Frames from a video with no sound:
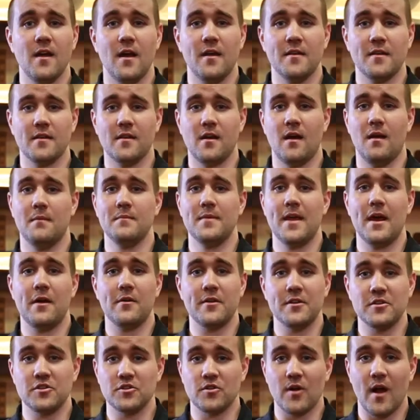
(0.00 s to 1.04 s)
gun to come
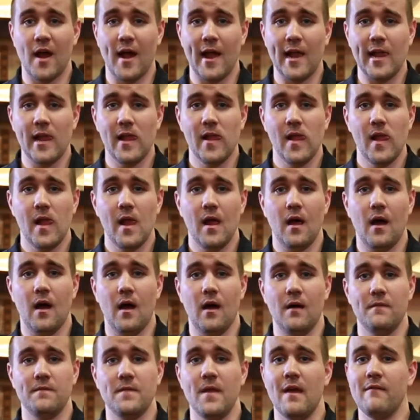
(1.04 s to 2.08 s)
down and try.
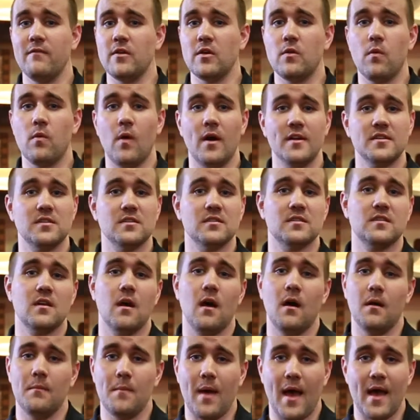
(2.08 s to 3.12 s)
If you have any questions,
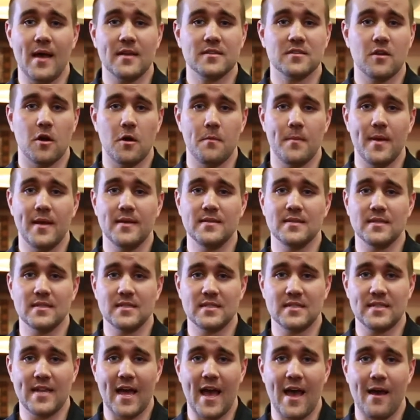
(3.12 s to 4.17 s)
come ask our amazing
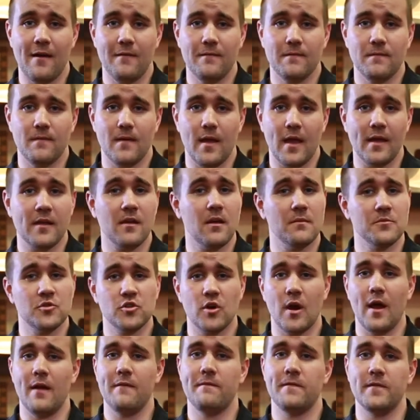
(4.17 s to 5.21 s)
staff and come
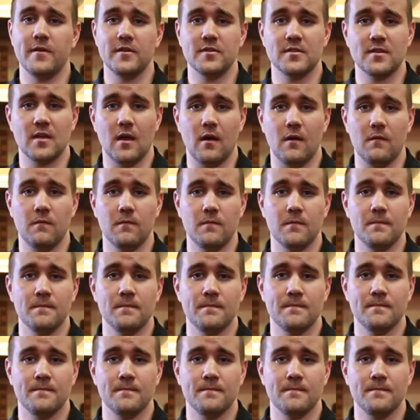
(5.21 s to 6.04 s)
try it for yourself.